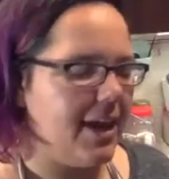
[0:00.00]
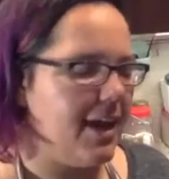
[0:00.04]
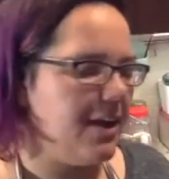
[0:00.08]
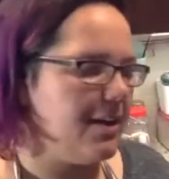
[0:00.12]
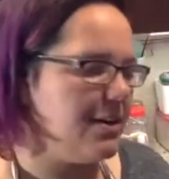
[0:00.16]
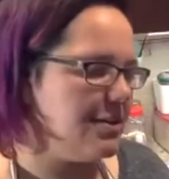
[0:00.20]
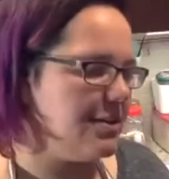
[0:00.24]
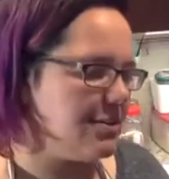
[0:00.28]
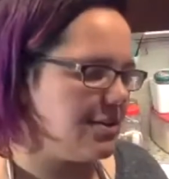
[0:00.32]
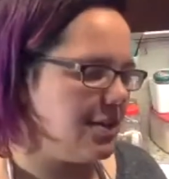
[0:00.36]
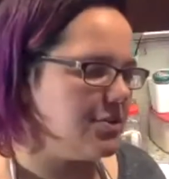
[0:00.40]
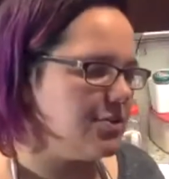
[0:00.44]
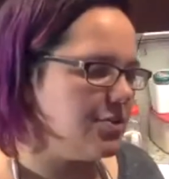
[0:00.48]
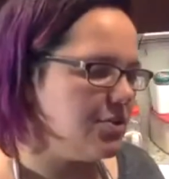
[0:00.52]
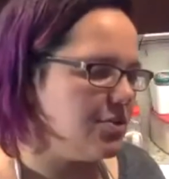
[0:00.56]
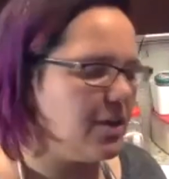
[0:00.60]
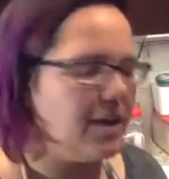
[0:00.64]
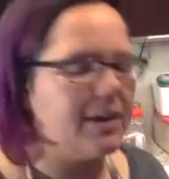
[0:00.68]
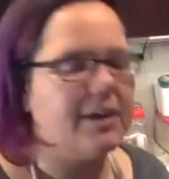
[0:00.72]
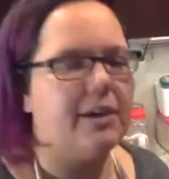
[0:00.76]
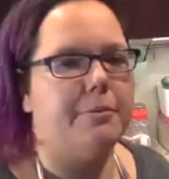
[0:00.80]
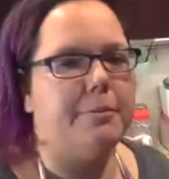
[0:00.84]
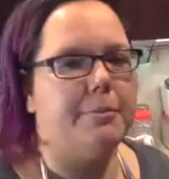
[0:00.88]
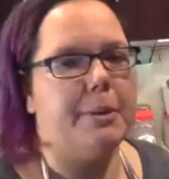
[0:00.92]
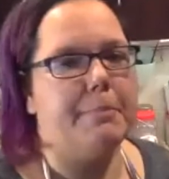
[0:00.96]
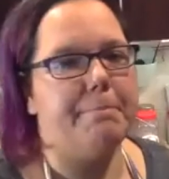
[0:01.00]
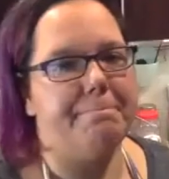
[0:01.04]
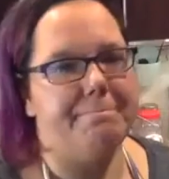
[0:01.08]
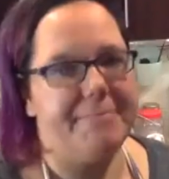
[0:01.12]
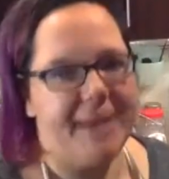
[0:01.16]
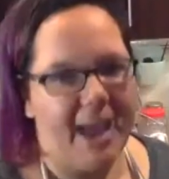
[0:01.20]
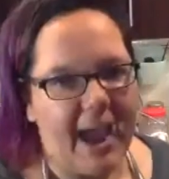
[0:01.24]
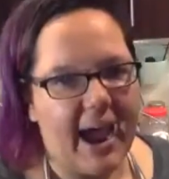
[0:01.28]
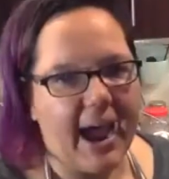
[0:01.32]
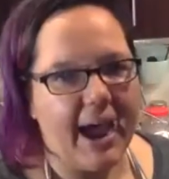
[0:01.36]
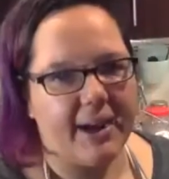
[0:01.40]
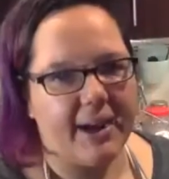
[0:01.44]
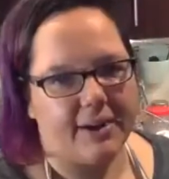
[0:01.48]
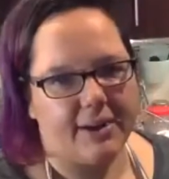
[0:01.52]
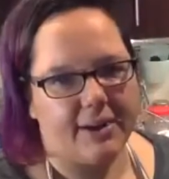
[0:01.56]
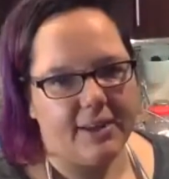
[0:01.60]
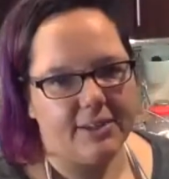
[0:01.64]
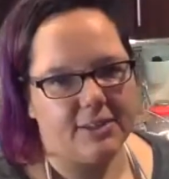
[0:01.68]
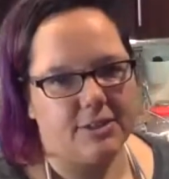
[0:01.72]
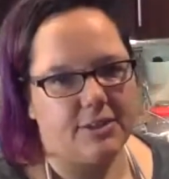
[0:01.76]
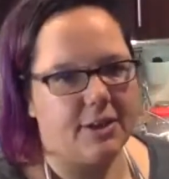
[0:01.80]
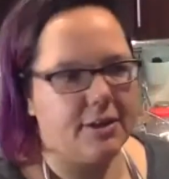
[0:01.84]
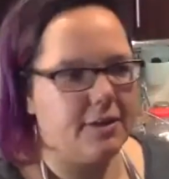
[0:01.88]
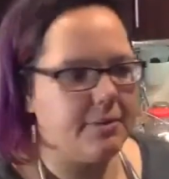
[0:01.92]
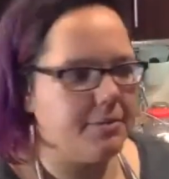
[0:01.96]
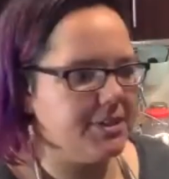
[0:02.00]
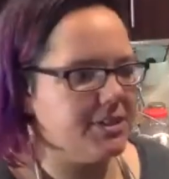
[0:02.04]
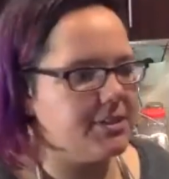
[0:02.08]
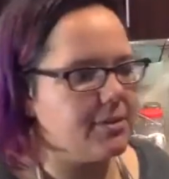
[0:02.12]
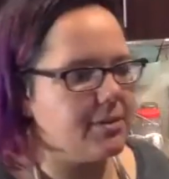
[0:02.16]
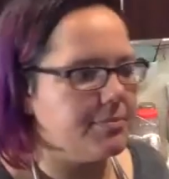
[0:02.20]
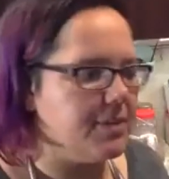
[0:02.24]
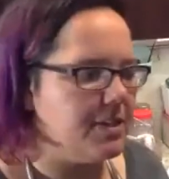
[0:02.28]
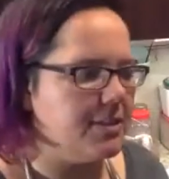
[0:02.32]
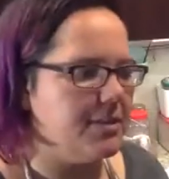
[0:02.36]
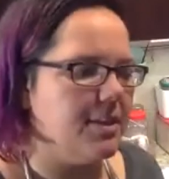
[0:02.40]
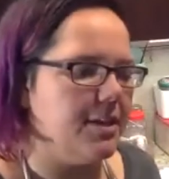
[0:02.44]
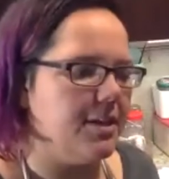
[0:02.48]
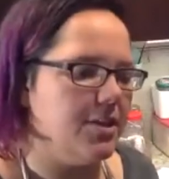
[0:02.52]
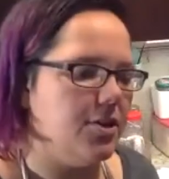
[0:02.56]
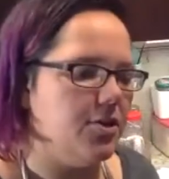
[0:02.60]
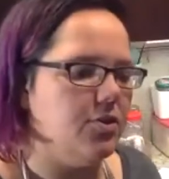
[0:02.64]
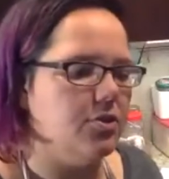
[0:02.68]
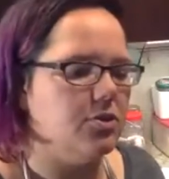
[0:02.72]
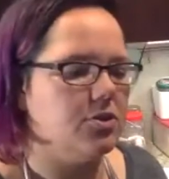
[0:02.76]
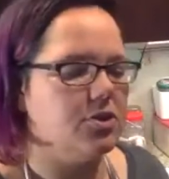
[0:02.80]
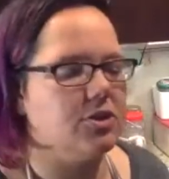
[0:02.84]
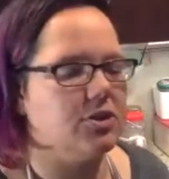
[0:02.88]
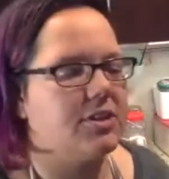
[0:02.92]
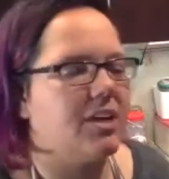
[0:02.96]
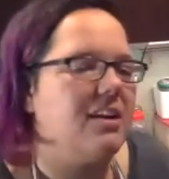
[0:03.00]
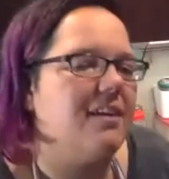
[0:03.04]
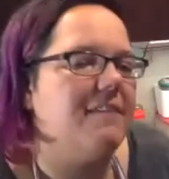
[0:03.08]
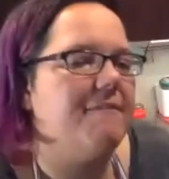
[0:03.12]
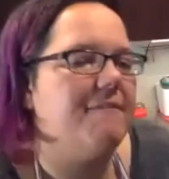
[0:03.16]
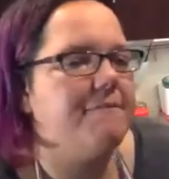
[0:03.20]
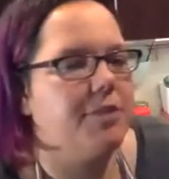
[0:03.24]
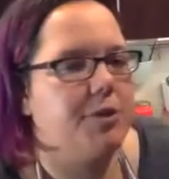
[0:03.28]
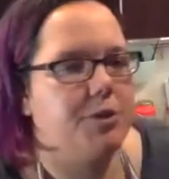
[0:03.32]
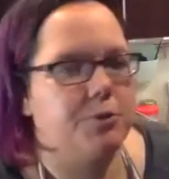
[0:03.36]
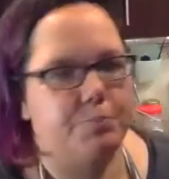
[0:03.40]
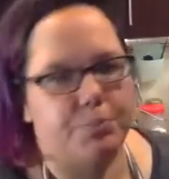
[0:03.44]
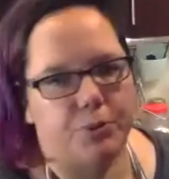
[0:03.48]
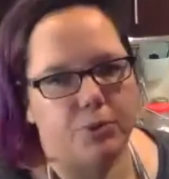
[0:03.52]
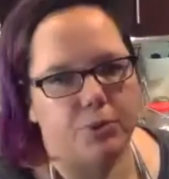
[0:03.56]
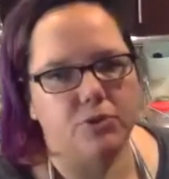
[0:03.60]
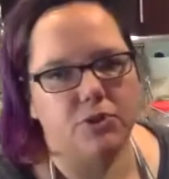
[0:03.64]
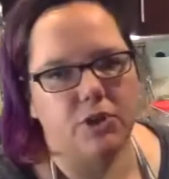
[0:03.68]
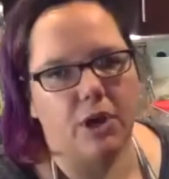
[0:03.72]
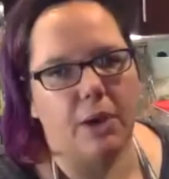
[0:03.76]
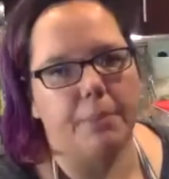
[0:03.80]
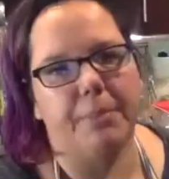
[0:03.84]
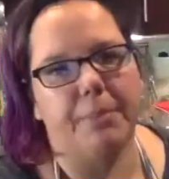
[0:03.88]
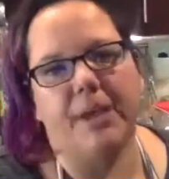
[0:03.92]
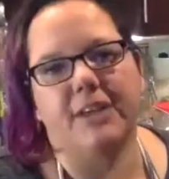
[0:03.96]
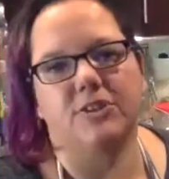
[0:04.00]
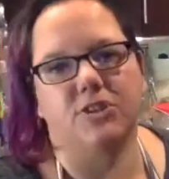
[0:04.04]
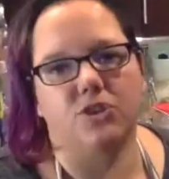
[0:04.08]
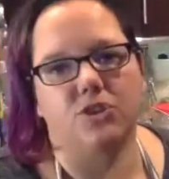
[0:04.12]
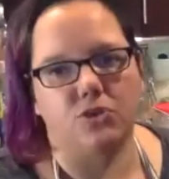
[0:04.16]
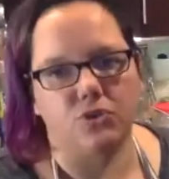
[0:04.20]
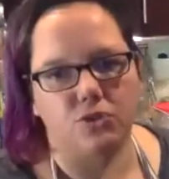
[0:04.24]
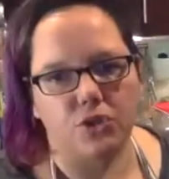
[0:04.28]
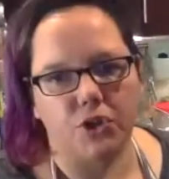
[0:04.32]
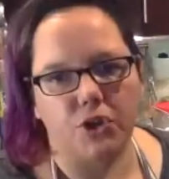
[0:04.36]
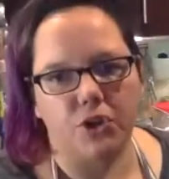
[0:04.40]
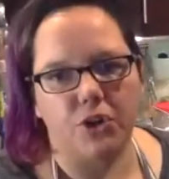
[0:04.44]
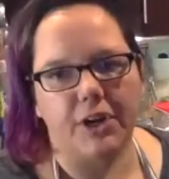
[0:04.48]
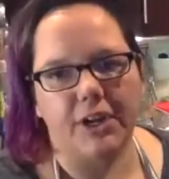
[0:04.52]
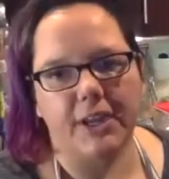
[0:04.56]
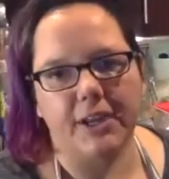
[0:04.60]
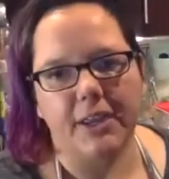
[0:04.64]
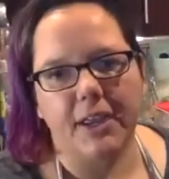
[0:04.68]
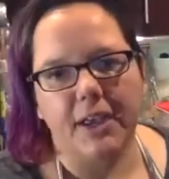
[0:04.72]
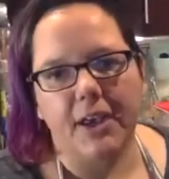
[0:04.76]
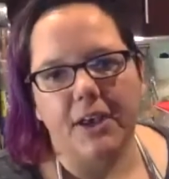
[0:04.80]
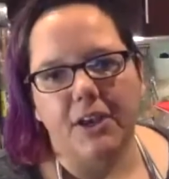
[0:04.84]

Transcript: And it's also not going to be bad it's going to be something that you're just going to spruce up as you're learning.